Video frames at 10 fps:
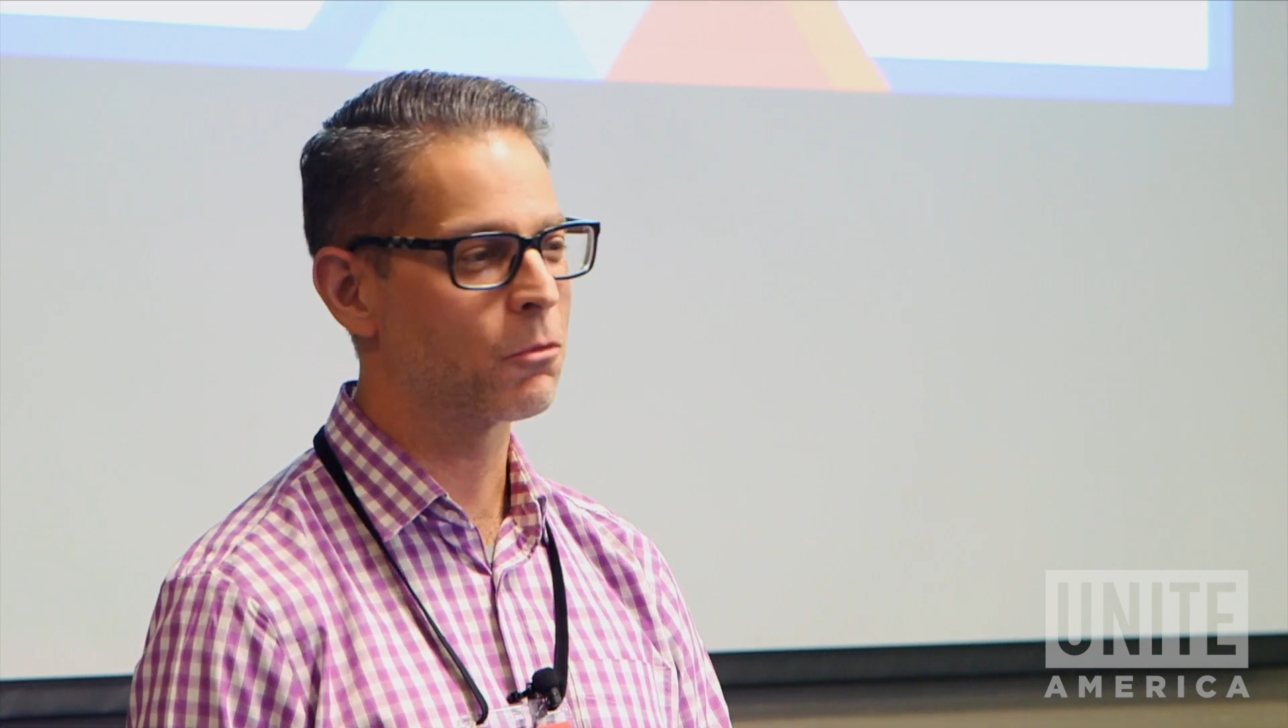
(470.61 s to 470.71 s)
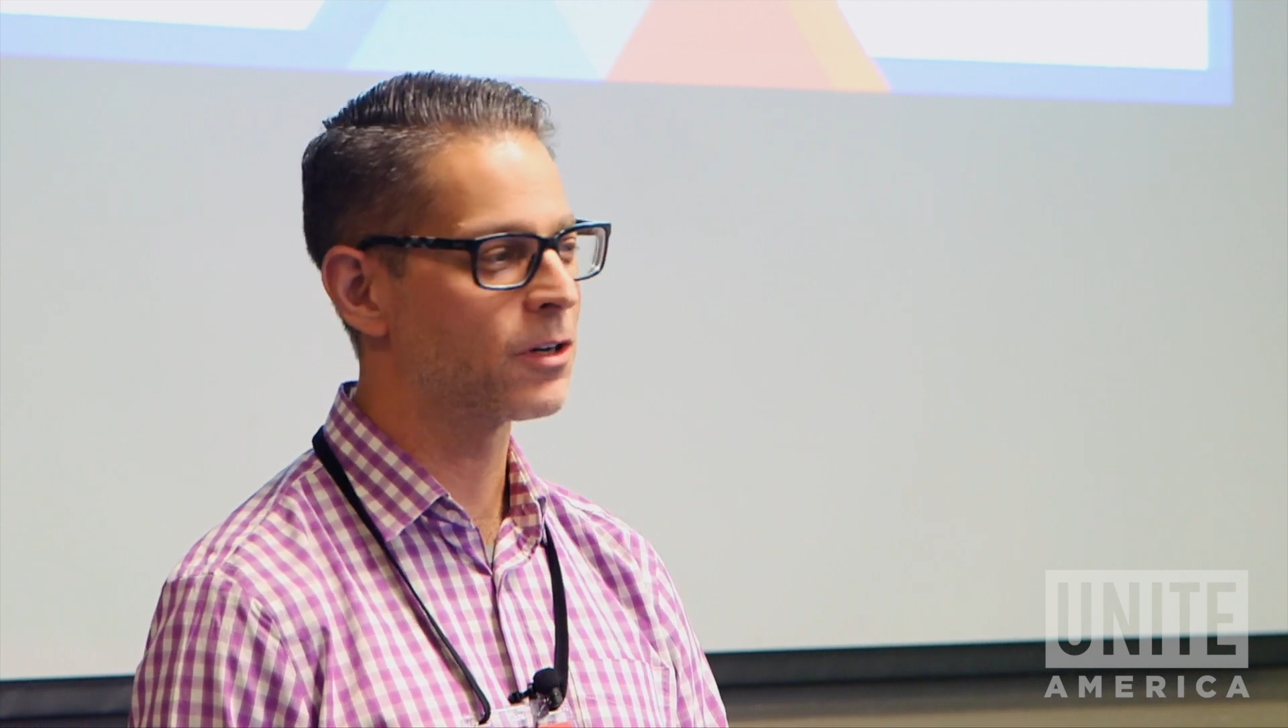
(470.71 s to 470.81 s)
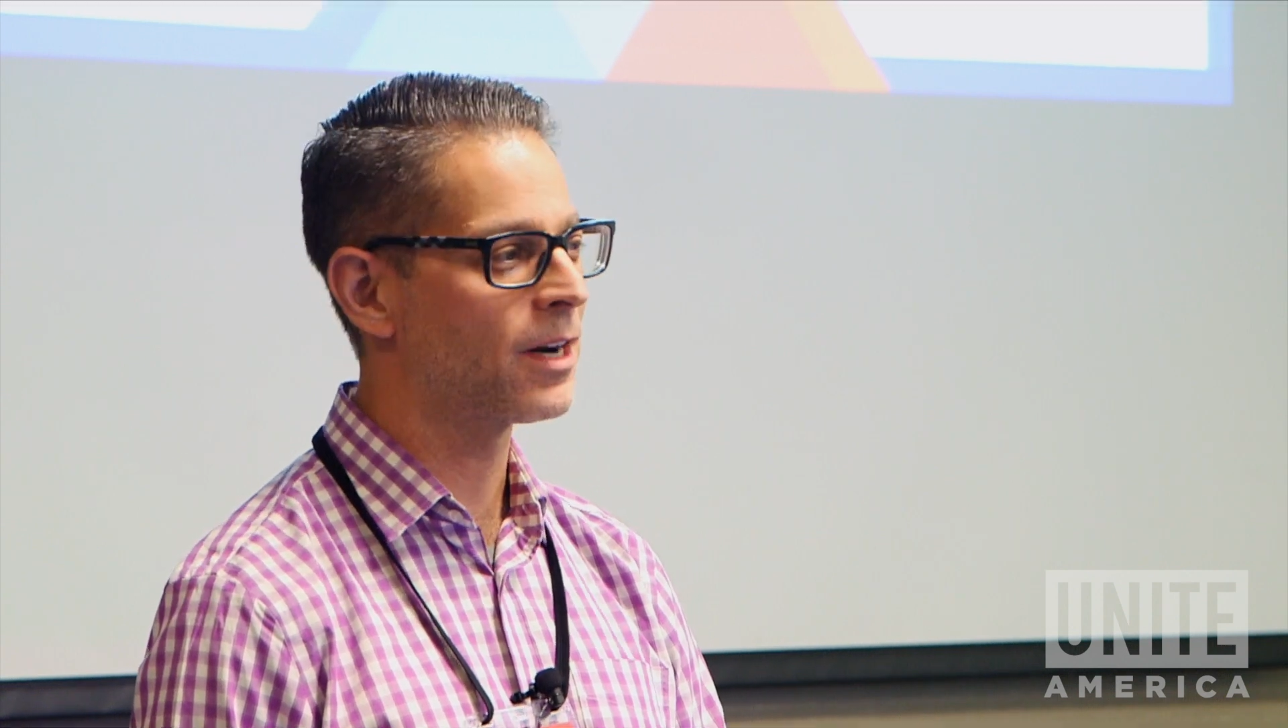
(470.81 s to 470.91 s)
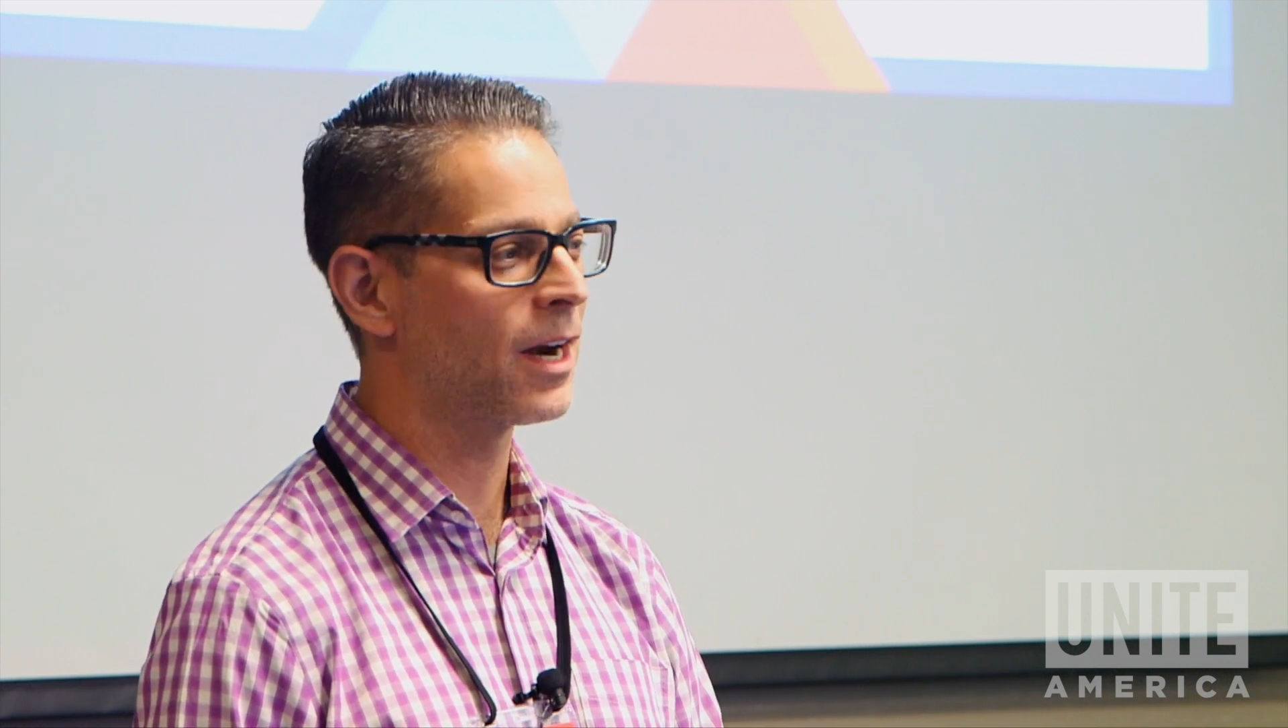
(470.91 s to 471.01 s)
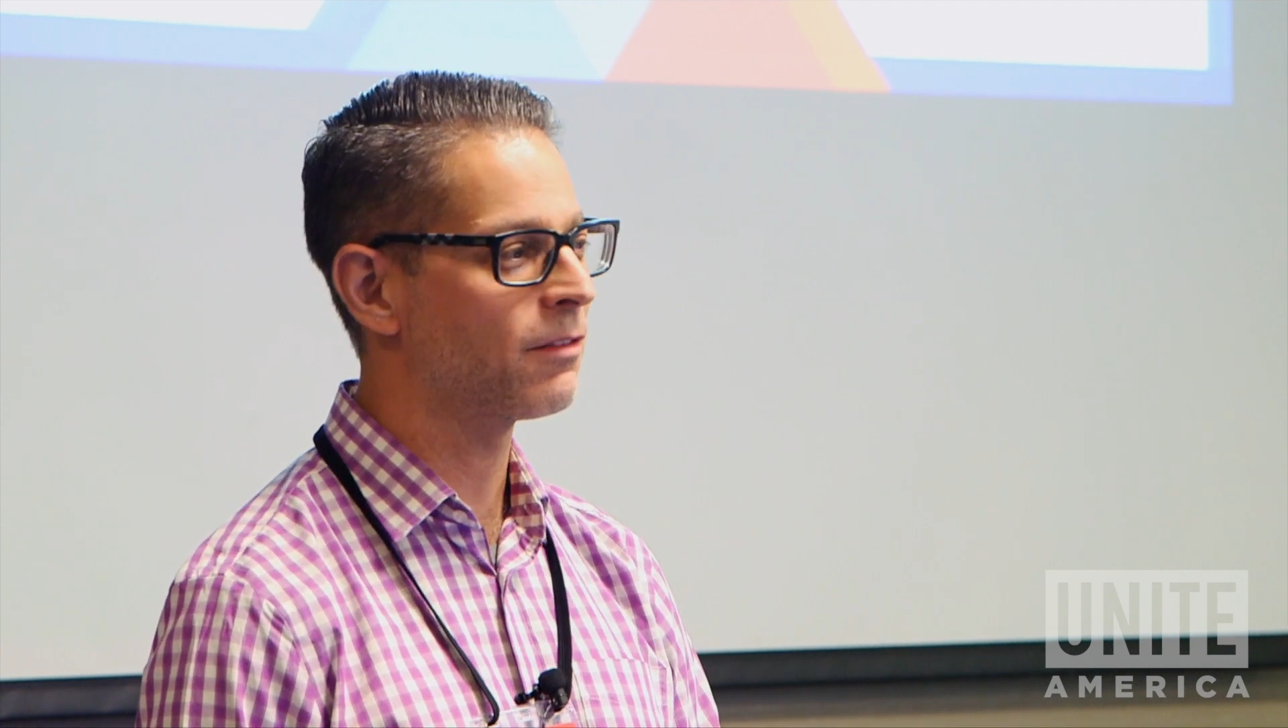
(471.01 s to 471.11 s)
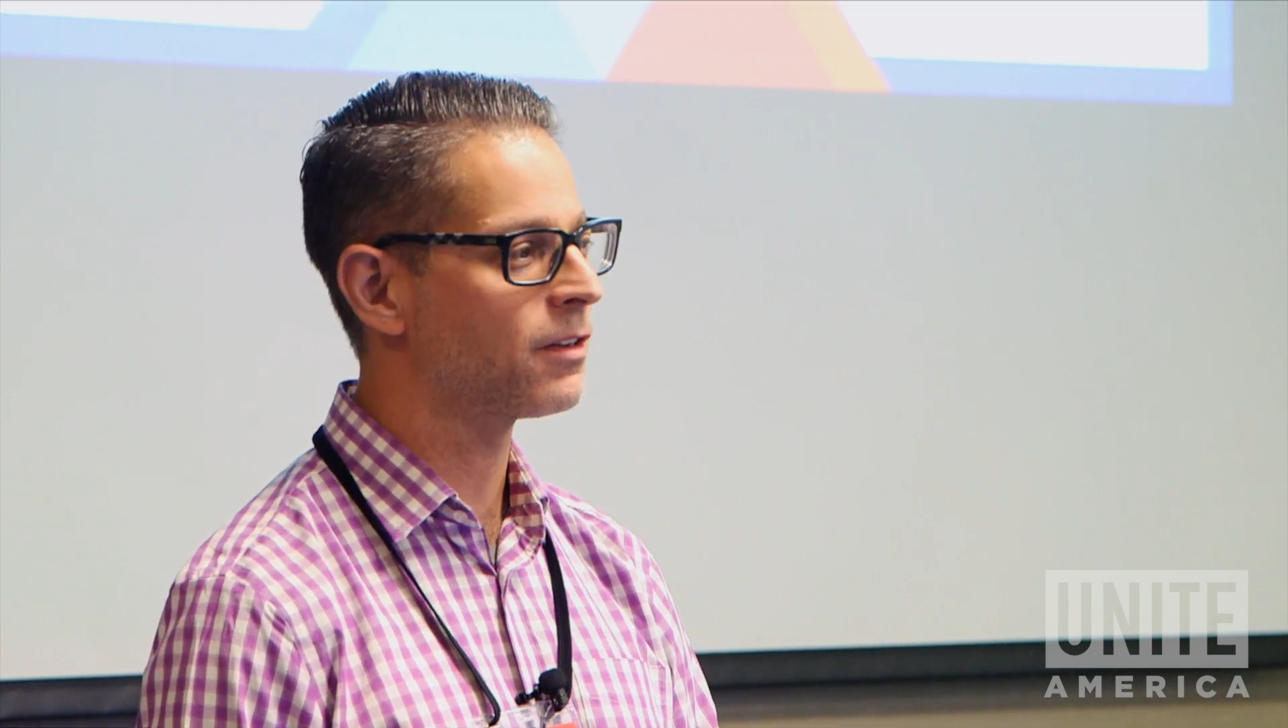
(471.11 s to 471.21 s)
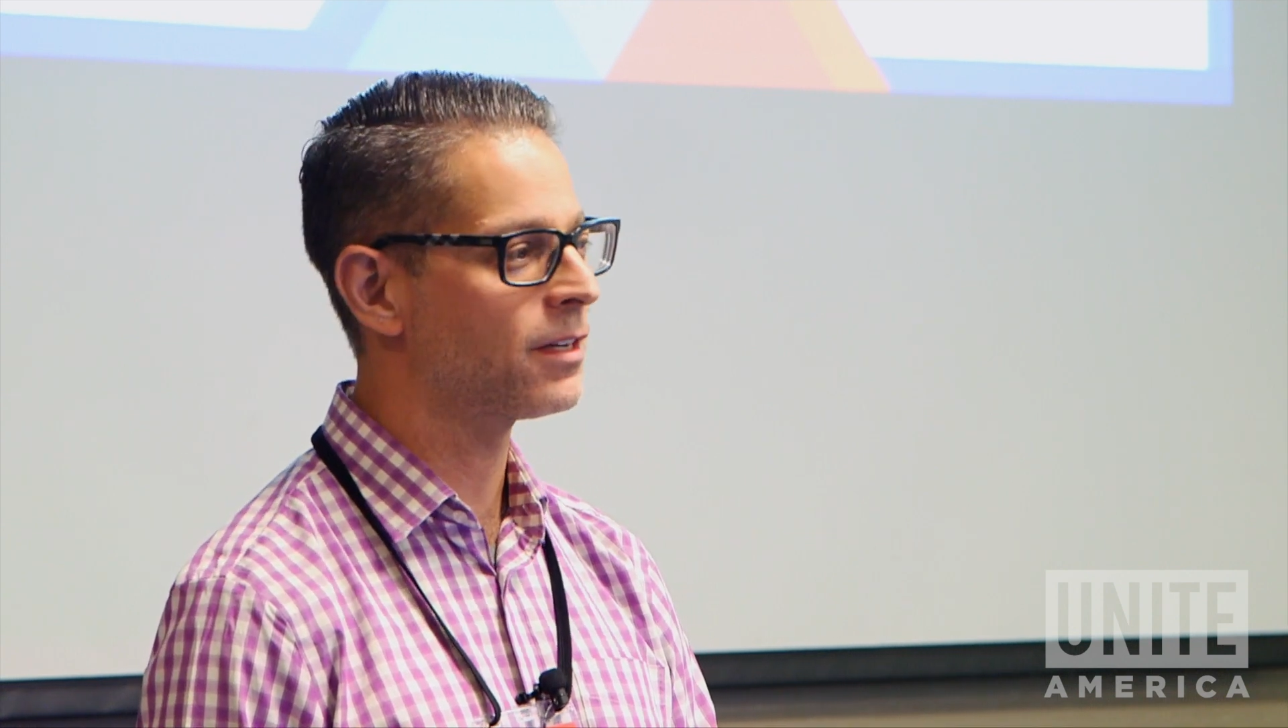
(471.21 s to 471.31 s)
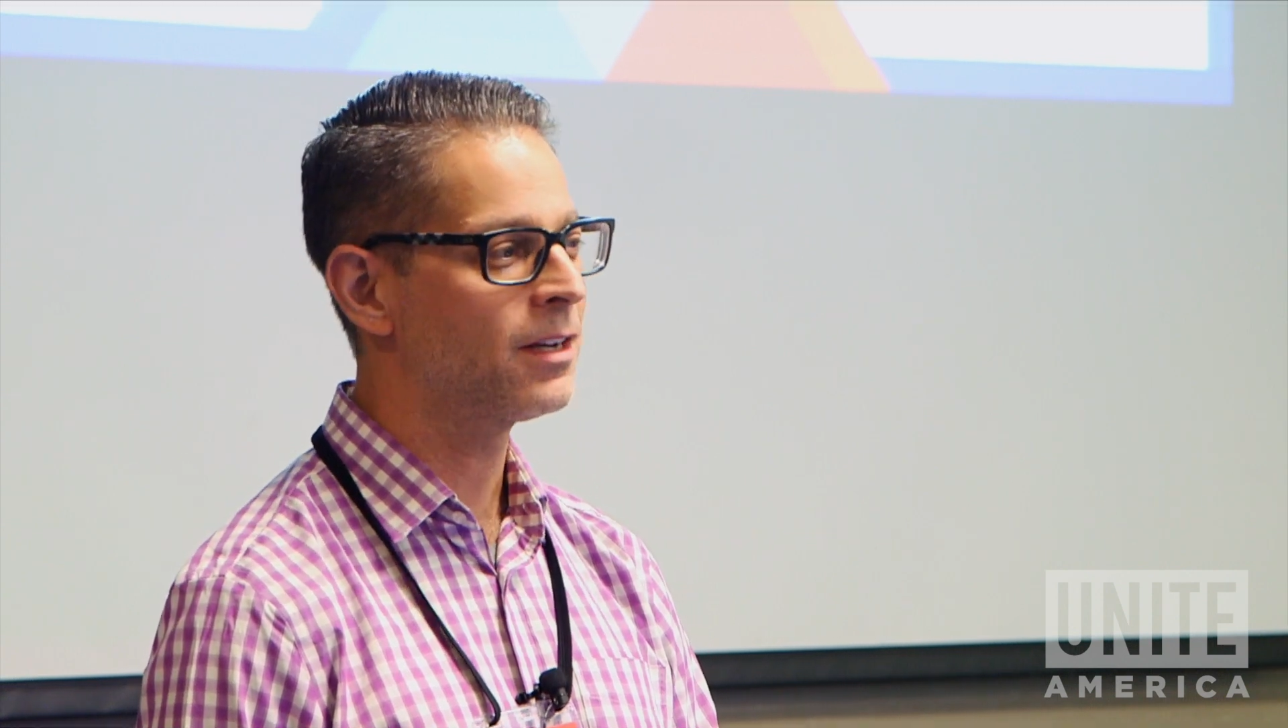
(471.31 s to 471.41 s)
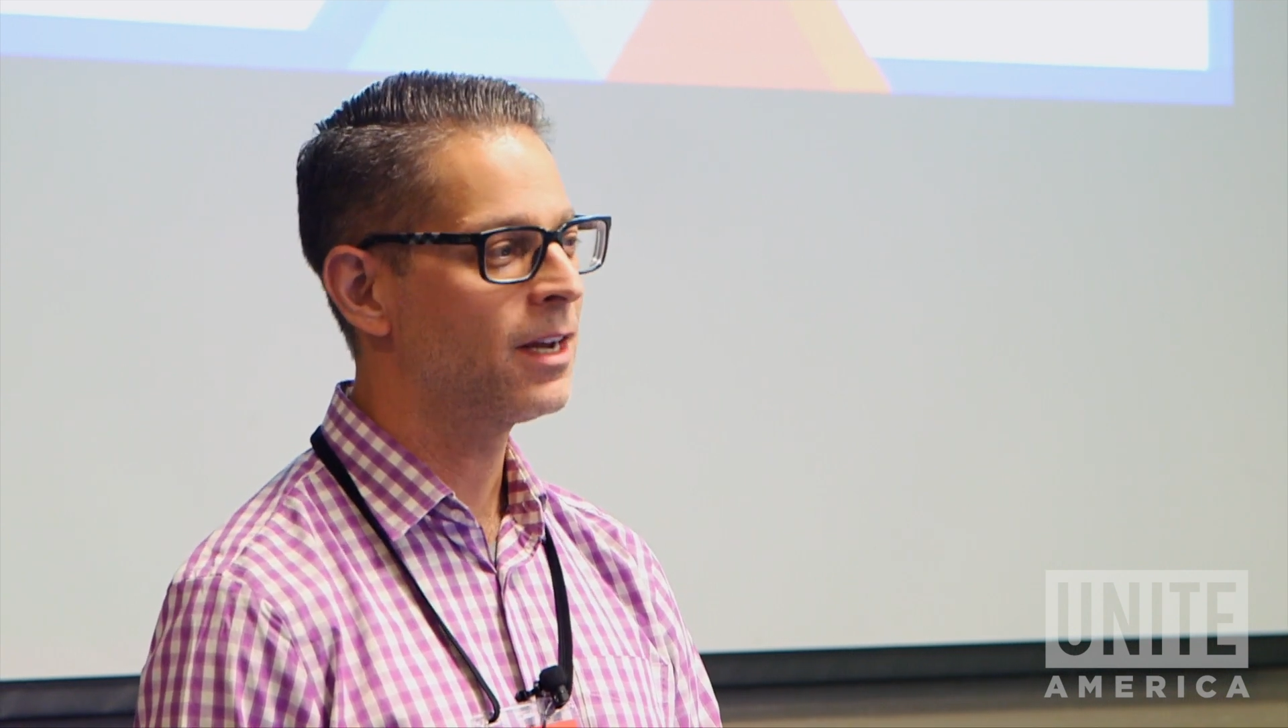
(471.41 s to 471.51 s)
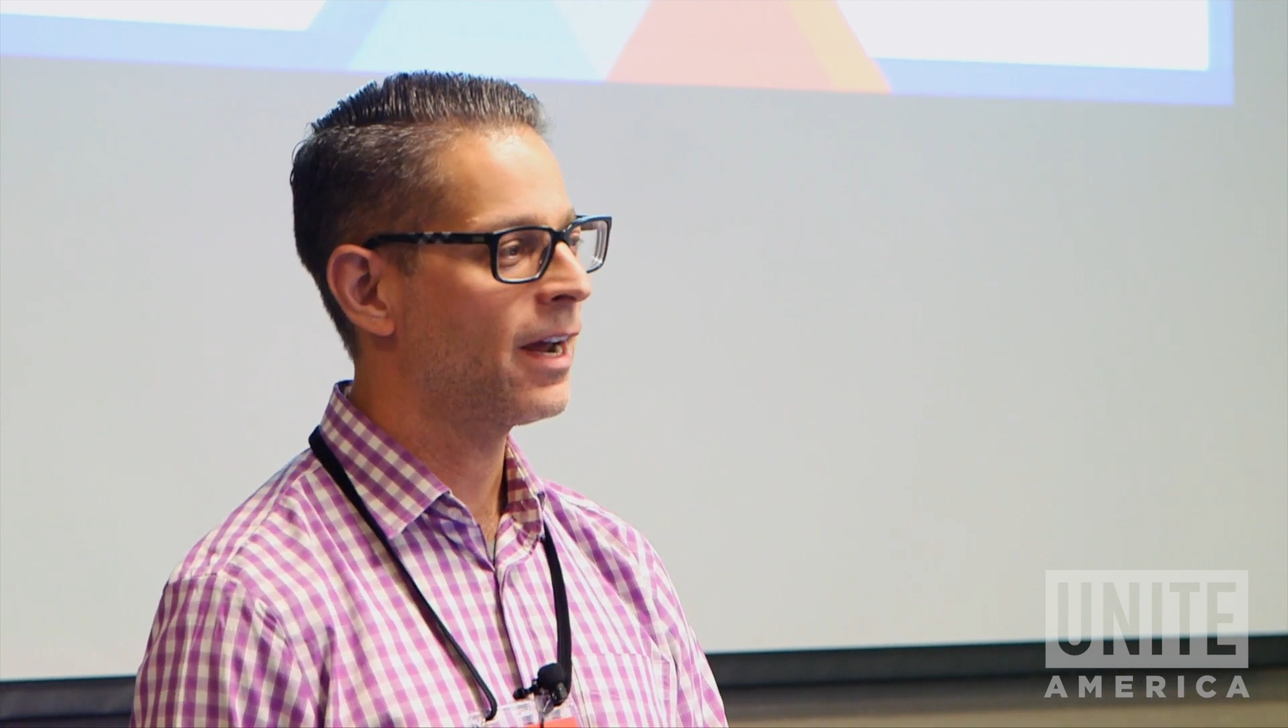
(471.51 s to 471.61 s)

We're not even